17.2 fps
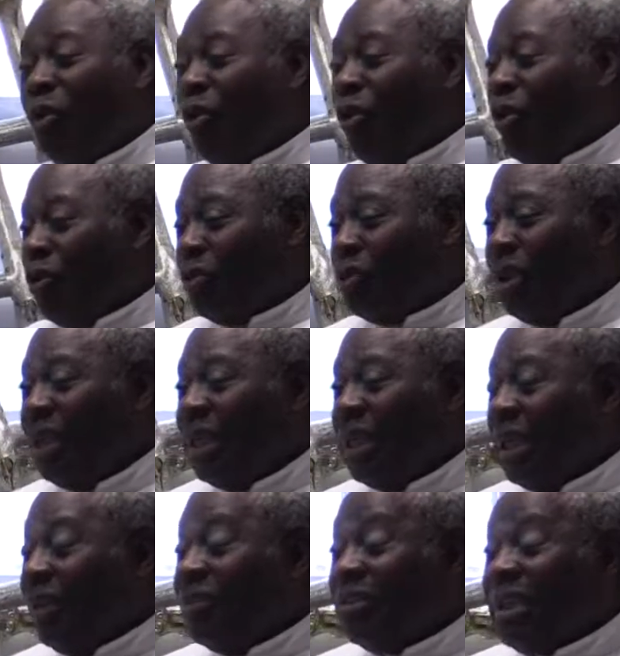Lord,
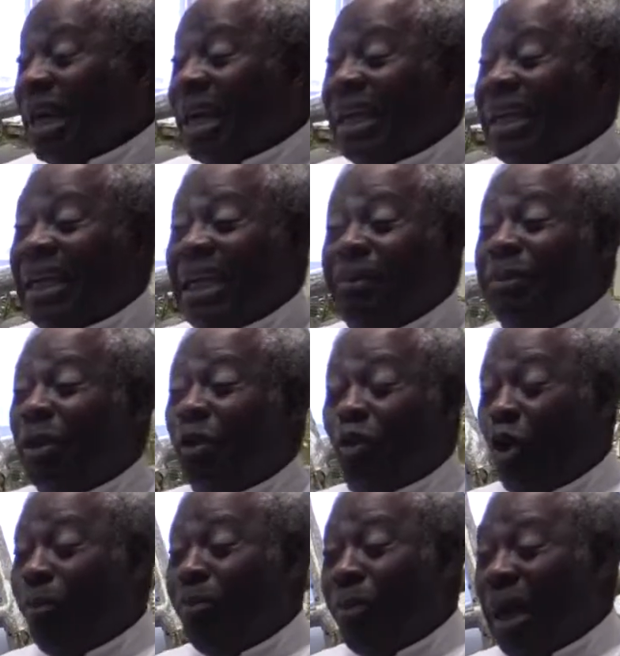if you can keep the
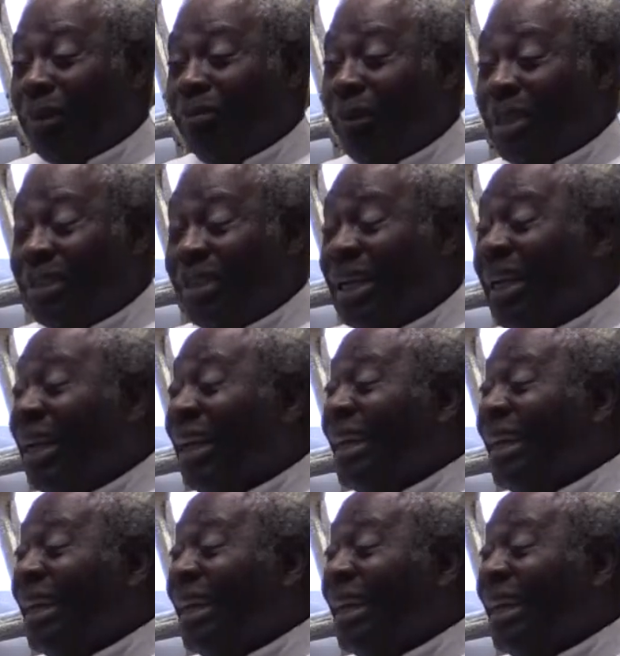commandments,